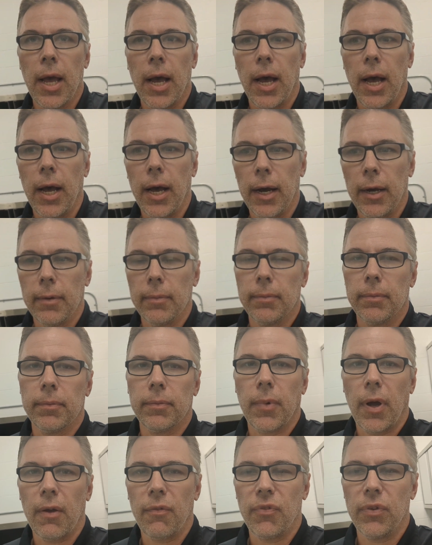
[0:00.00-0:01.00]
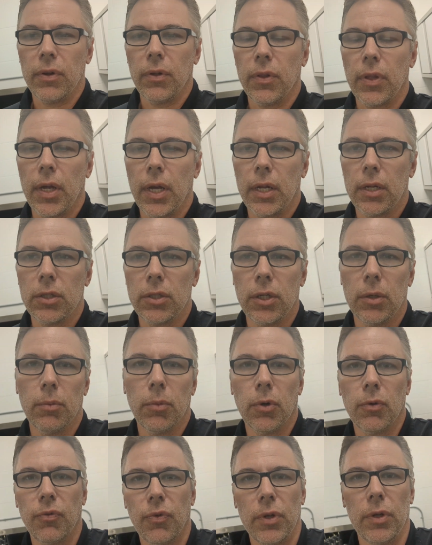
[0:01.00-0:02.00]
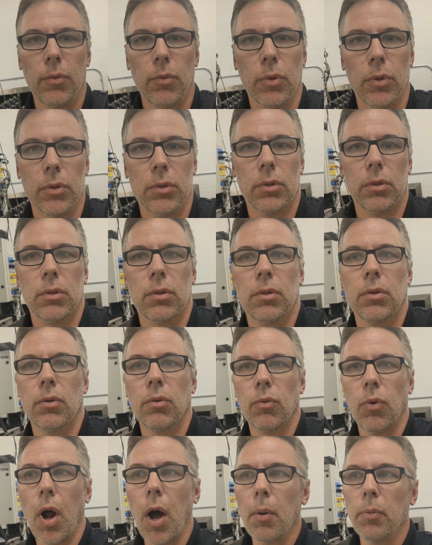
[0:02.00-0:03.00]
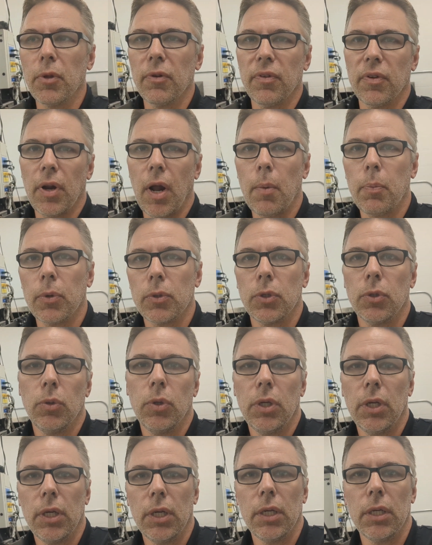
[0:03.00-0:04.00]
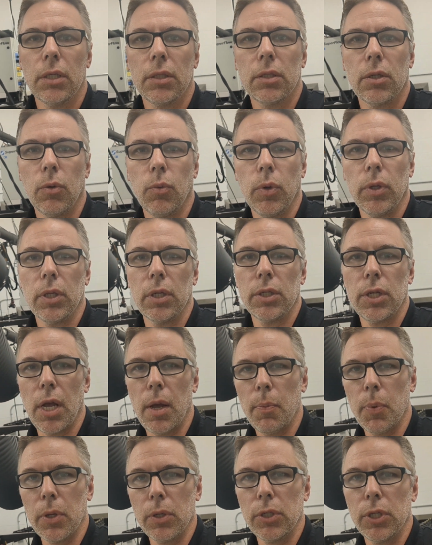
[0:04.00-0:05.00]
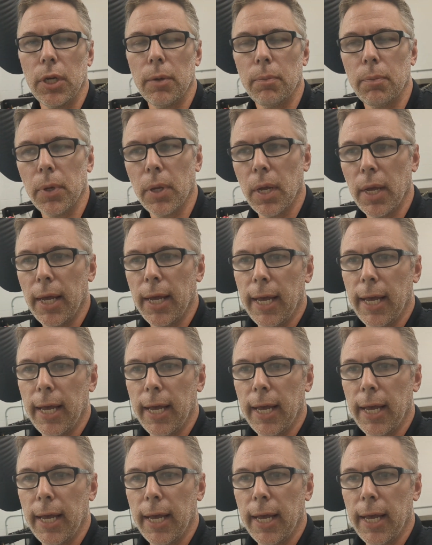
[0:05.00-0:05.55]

I feel that Jim Murphy was robbed of an opportunity to win the championship.